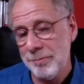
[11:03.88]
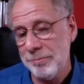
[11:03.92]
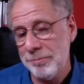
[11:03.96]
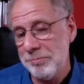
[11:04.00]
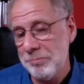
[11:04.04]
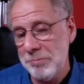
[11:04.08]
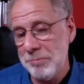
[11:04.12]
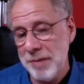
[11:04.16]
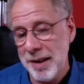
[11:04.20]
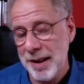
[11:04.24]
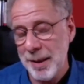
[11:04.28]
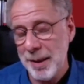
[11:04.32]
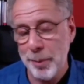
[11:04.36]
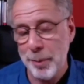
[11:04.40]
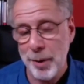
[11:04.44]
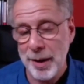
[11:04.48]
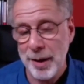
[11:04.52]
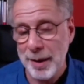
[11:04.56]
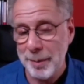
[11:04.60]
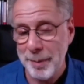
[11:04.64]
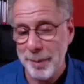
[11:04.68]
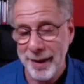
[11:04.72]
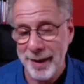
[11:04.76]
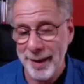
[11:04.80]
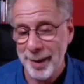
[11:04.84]
really pretty
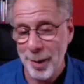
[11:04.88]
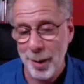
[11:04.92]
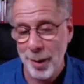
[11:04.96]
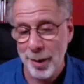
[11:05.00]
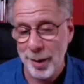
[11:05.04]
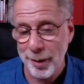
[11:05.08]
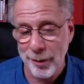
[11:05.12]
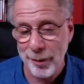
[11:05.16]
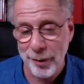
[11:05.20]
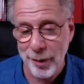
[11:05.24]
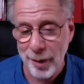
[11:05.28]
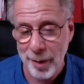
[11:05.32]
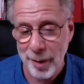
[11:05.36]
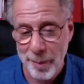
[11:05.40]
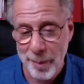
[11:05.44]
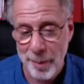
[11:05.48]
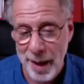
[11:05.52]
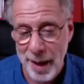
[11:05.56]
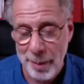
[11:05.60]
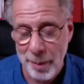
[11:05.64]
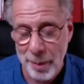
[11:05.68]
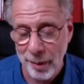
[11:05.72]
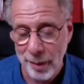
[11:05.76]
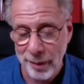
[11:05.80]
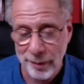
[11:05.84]
mediocre for a
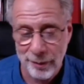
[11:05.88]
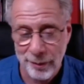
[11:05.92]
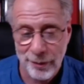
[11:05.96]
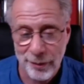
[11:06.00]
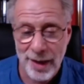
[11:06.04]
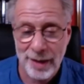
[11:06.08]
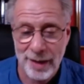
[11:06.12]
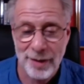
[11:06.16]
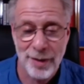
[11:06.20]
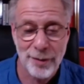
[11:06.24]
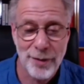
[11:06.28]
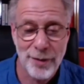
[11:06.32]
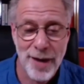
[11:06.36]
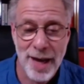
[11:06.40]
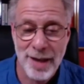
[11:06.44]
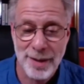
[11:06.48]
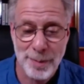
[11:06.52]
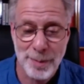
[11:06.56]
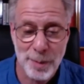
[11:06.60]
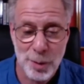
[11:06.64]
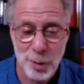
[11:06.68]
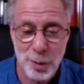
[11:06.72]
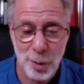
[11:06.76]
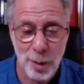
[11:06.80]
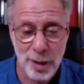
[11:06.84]
mammal. In fact, the vast
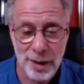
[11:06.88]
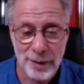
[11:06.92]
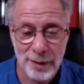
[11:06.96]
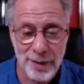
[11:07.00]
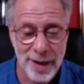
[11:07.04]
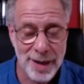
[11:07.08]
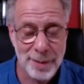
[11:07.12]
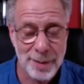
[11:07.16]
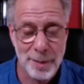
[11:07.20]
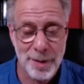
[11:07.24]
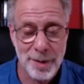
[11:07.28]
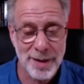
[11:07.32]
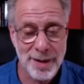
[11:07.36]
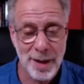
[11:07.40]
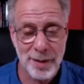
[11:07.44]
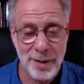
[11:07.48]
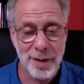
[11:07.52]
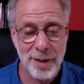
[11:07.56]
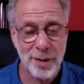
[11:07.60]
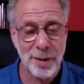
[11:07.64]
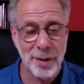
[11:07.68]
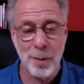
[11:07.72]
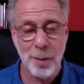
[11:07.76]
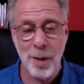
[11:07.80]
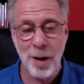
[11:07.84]
majority of animals out
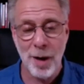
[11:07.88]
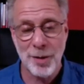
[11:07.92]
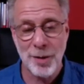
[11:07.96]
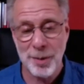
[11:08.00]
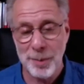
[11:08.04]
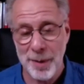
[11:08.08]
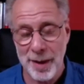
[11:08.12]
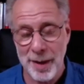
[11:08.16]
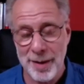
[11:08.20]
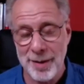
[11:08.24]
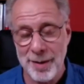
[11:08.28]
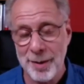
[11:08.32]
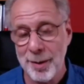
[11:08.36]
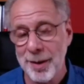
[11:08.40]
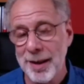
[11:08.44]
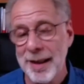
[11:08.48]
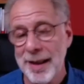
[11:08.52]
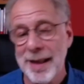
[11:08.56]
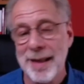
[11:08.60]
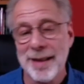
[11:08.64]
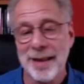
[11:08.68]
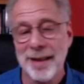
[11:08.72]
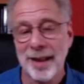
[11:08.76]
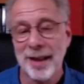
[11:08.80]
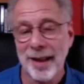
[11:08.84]
there, quadrupeds, could
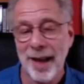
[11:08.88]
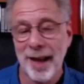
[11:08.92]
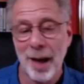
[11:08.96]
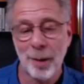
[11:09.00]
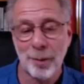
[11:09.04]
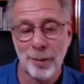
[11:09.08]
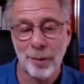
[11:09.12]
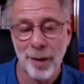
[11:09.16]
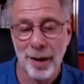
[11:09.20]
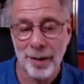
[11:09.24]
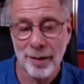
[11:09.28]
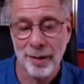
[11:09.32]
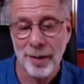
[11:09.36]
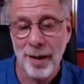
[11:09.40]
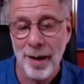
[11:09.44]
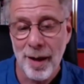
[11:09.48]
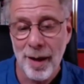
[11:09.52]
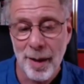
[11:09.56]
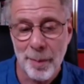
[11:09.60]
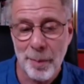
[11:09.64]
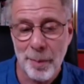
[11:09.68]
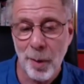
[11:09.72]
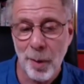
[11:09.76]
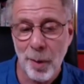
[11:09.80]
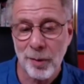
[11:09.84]
easily outrun
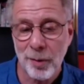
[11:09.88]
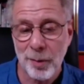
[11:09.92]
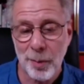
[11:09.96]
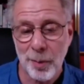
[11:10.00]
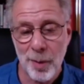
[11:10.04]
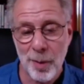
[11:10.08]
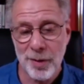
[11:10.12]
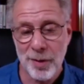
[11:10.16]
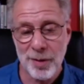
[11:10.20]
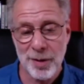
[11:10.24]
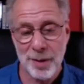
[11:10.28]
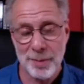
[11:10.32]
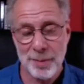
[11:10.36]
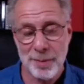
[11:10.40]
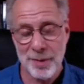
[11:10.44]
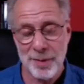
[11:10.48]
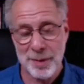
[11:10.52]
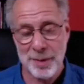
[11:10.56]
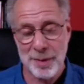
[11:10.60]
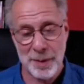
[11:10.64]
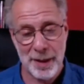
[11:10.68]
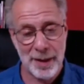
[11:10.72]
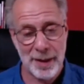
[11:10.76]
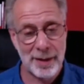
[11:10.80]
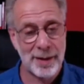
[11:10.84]
Bolt, both in terms of
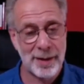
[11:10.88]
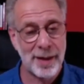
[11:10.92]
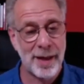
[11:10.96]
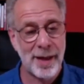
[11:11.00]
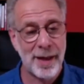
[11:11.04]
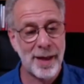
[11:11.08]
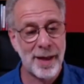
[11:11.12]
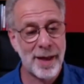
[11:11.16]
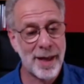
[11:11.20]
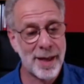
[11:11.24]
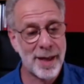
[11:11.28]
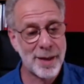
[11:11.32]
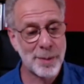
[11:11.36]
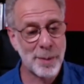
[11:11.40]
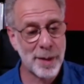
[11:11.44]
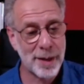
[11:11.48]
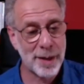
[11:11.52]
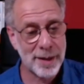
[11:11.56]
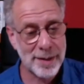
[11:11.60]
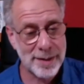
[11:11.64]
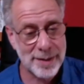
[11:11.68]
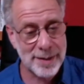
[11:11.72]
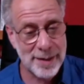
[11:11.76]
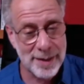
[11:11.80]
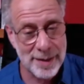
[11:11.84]
speed as well
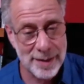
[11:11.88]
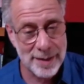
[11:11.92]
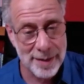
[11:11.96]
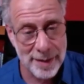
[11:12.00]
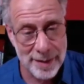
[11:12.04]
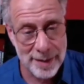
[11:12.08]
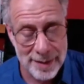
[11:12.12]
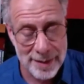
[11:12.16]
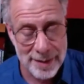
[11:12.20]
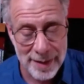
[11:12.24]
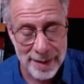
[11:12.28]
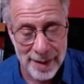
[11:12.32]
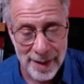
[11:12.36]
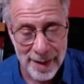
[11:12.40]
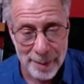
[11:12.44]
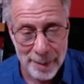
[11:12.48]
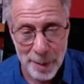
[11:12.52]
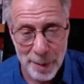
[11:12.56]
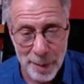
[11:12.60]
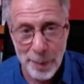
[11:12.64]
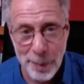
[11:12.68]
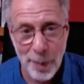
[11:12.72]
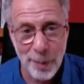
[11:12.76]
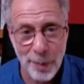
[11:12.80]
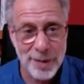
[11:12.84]
as distance.
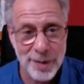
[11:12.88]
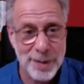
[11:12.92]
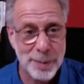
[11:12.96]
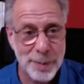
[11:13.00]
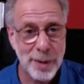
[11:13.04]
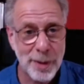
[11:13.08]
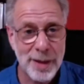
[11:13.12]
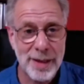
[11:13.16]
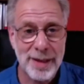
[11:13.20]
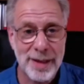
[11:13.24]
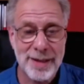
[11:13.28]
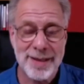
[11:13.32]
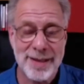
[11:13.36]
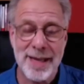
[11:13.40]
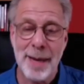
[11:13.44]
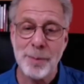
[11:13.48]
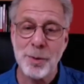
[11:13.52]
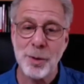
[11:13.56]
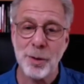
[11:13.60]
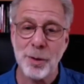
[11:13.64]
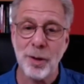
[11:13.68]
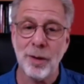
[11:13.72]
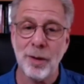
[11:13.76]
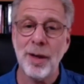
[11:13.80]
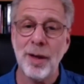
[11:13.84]
But Bolt is pretty
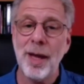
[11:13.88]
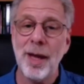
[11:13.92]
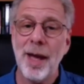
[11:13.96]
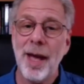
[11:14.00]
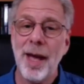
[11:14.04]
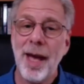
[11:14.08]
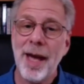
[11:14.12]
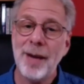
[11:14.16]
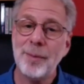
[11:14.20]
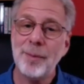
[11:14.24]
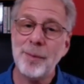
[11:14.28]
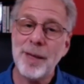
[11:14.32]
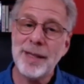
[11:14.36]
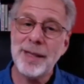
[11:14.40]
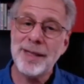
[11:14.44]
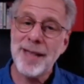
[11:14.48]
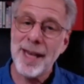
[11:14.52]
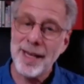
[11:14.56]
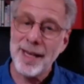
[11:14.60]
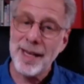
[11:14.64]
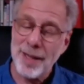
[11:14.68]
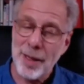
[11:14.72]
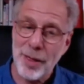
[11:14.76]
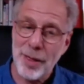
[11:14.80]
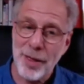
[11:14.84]
exceptional. And we
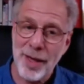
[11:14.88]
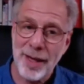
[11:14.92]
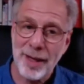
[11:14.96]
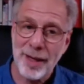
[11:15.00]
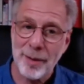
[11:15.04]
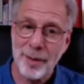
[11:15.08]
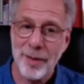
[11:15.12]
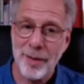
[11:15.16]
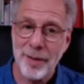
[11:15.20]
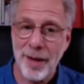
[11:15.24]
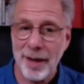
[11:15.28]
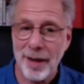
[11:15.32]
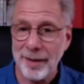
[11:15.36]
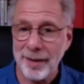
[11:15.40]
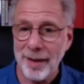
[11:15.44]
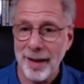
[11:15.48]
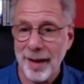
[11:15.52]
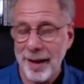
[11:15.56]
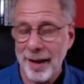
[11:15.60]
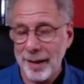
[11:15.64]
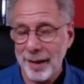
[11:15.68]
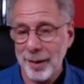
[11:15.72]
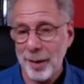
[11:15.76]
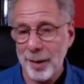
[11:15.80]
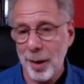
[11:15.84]
tend to think that,
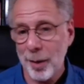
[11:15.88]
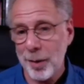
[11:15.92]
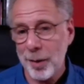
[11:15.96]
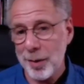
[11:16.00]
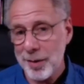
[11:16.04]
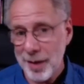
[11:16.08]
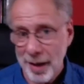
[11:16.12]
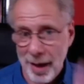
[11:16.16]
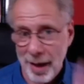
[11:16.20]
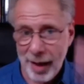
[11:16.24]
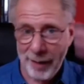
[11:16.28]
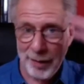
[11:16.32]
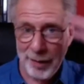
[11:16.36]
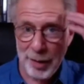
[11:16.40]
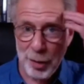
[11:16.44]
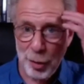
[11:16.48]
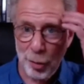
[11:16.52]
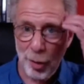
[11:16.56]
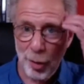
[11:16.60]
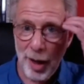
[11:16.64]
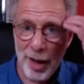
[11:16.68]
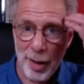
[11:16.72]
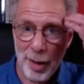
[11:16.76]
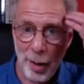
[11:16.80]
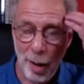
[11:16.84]
you know, there's a kind of a
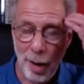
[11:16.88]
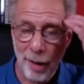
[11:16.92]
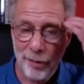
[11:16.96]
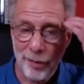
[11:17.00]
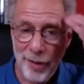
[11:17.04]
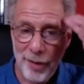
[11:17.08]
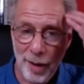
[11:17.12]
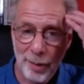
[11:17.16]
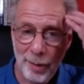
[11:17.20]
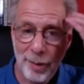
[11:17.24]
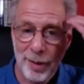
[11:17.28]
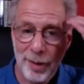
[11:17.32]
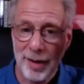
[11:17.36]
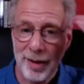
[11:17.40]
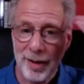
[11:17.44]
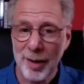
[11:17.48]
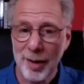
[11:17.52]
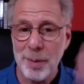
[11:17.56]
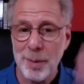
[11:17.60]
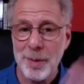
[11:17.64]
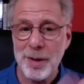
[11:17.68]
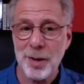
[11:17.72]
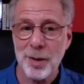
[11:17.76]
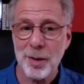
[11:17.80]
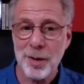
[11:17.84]
trade-off, not only that
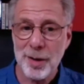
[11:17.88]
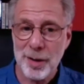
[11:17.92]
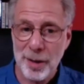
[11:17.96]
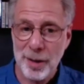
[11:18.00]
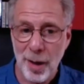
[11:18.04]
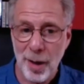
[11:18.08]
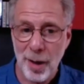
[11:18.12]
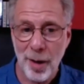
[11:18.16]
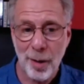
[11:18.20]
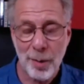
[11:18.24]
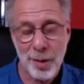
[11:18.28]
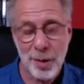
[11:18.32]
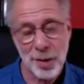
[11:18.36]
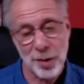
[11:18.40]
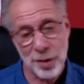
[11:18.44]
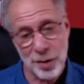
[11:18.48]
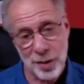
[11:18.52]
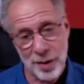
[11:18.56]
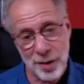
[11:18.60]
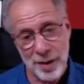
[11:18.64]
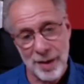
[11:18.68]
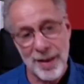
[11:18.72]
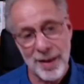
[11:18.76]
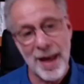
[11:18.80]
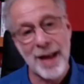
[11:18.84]
humans are slow, which is,
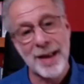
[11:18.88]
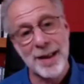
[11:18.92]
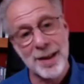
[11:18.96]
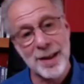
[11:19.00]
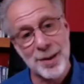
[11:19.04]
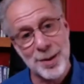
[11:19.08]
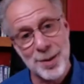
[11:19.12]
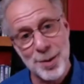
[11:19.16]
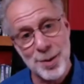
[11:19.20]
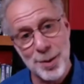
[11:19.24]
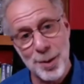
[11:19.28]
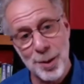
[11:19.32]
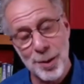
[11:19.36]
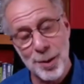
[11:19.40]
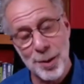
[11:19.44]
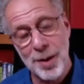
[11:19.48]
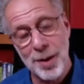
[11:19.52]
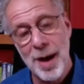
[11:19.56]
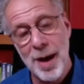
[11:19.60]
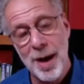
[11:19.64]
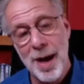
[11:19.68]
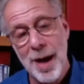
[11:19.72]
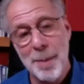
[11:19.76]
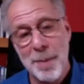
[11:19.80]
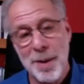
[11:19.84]
that is true,
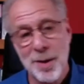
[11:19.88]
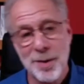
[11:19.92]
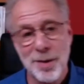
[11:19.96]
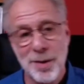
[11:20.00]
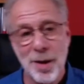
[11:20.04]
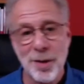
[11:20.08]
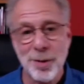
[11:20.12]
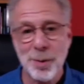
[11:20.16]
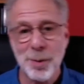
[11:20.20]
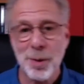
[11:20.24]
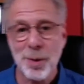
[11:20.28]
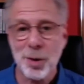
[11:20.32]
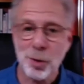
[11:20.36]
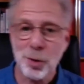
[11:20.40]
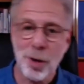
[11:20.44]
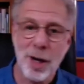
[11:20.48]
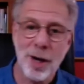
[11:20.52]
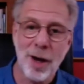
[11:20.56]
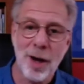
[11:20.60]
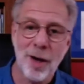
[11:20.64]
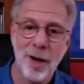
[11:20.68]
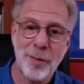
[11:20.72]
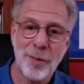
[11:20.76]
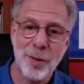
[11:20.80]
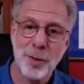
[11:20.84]
but there's also a
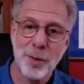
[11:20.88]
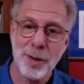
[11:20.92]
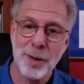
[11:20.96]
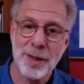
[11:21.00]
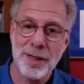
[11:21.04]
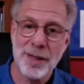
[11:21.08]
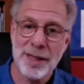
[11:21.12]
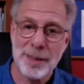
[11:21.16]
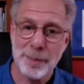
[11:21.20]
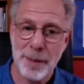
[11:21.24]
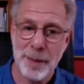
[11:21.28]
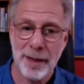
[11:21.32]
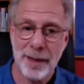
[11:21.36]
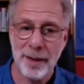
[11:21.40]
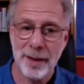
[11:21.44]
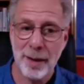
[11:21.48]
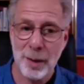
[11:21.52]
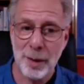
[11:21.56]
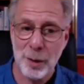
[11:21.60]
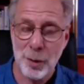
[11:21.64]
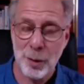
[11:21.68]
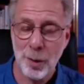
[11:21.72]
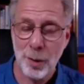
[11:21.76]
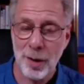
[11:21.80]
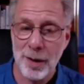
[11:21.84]
trade-off between speed and
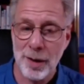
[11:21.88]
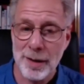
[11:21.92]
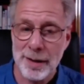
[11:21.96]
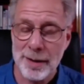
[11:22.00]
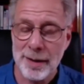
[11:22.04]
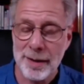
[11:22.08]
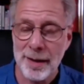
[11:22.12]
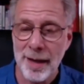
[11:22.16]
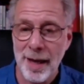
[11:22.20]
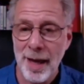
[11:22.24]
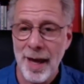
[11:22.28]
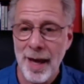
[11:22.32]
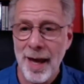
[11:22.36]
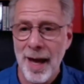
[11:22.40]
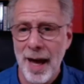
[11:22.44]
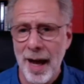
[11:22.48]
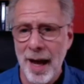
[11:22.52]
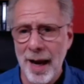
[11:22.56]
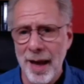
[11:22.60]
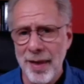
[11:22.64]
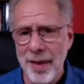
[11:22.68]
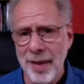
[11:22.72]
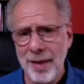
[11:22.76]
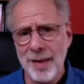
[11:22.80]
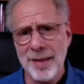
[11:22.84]
endurance.
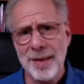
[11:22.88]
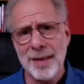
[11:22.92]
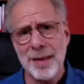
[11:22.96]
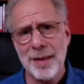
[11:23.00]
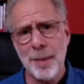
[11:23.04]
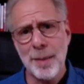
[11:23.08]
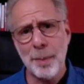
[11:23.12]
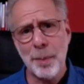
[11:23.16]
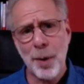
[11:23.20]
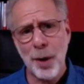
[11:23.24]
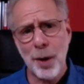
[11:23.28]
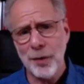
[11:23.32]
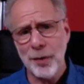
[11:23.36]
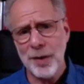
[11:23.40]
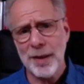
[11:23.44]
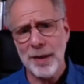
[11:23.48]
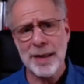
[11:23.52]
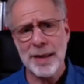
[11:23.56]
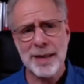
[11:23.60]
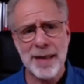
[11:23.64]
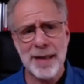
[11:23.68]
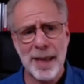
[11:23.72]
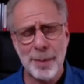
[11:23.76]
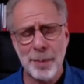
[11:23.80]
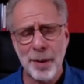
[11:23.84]
And I think this is a perfect
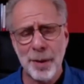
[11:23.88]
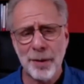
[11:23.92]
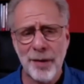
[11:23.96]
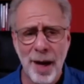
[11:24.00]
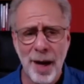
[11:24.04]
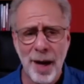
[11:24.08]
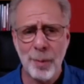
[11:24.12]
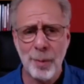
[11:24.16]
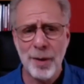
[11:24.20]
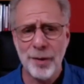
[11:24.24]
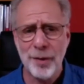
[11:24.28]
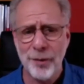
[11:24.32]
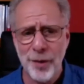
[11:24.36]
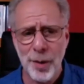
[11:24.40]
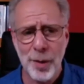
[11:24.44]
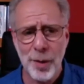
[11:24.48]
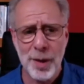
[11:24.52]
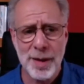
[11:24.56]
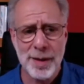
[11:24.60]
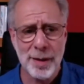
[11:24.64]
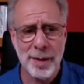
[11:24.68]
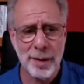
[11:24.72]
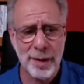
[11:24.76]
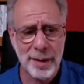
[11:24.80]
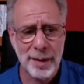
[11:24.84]
example of how we
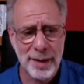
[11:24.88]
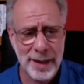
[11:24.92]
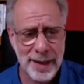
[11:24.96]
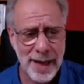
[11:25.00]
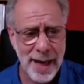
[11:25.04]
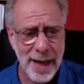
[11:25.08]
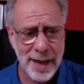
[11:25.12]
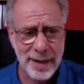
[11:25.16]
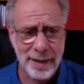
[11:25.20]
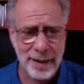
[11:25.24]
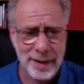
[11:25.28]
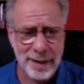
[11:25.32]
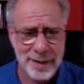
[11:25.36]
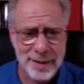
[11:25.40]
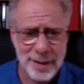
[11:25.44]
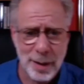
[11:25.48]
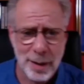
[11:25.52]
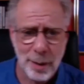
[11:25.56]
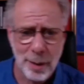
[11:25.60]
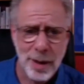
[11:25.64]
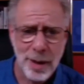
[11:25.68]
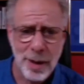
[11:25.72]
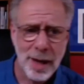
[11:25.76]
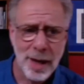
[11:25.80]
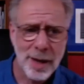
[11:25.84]
focus on elite athletes.
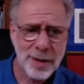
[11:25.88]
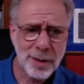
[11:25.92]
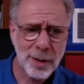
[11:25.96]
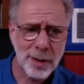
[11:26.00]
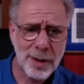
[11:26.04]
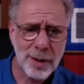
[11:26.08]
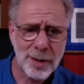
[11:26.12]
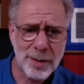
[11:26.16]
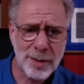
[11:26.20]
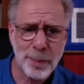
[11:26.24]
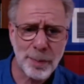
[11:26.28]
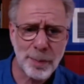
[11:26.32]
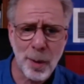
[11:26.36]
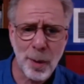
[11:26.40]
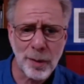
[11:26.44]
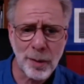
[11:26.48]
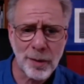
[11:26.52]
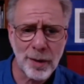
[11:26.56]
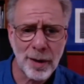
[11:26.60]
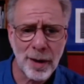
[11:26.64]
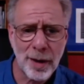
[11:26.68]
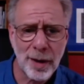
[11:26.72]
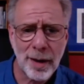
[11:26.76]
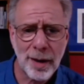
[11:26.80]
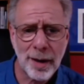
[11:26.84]
So here's Bolt,
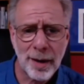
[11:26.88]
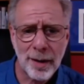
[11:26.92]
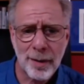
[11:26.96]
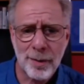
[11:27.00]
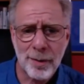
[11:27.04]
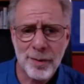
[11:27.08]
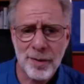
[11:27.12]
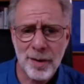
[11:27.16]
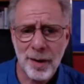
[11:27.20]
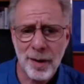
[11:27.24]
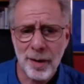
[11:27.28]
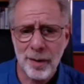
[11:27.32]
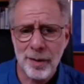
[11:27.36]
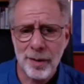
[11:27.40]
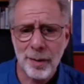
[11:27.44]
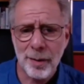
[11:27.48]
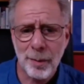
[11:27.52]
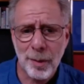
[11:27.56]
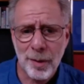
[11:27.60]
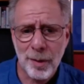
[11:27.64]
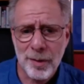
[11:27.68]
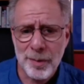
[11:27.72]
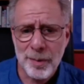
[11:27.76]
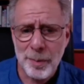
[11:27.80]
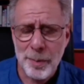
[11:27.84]
who's the
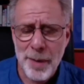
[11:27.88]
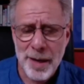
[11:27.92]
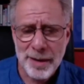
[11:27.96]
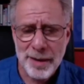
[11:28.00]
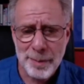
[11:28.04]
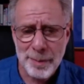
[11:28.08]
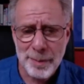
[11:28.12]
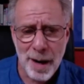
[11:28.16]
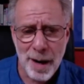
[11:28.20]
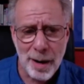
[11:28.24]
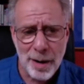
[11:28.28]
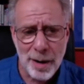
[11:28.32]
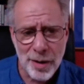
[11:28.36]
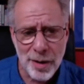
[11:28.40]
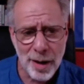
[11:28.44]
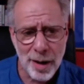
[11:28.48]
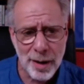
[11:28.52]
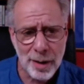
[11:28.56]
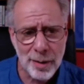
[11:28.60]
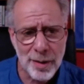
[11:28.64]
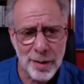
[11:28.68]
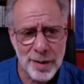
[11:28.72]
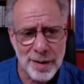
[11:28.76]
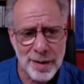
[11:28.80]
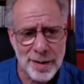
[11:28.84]
world's best
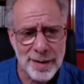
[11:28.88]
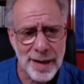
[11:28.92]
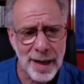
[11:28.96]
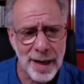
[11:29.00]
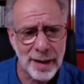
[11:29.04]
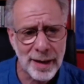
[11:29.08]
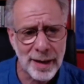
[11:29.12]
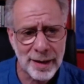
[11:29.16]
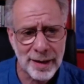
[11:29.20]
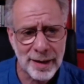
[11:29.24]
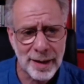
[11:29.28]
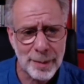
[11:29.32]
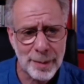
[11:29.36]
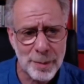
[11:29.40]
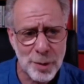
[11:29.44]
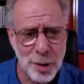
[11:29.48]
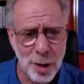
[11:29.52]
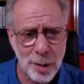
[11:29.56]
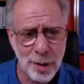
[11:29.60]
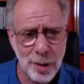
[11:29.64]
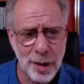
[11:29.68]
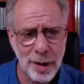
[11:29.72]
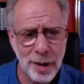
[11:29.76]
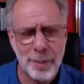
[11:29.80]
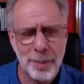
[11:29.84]
marathoner. This is Eliud
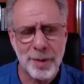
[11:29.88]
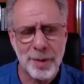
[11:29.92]
Kipchoge,